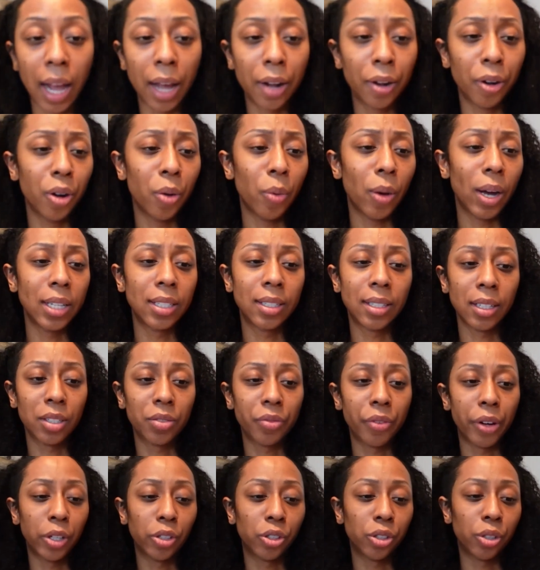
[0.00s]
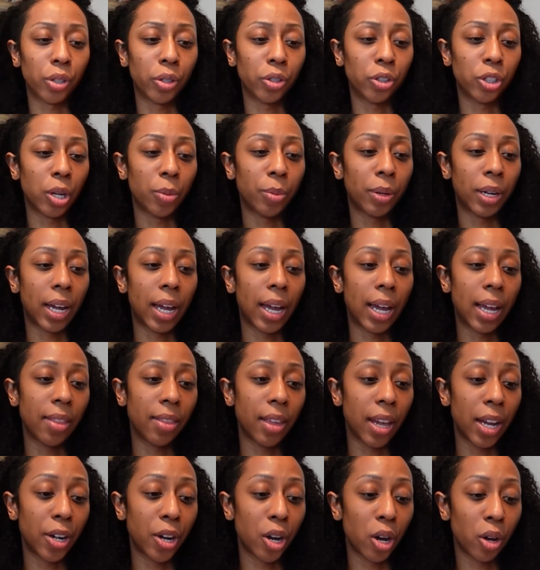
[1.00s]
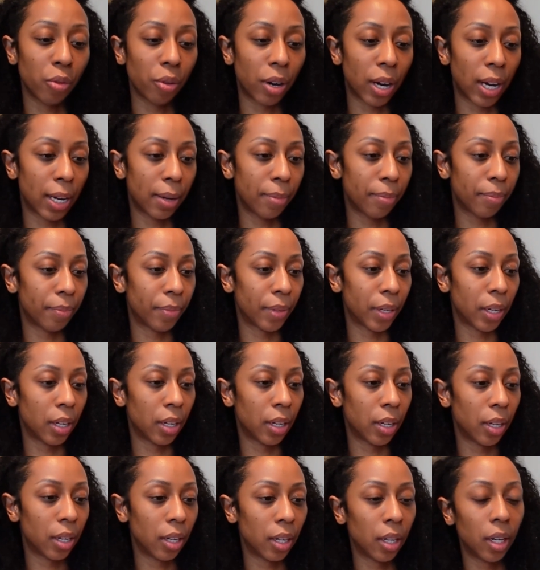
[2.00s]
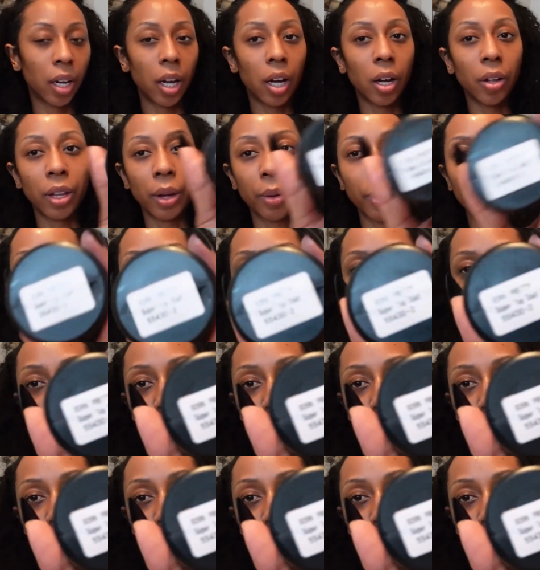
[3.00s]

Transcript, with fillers: I don't know why it says functional gel, but hey, they know, right? Oh, there we go.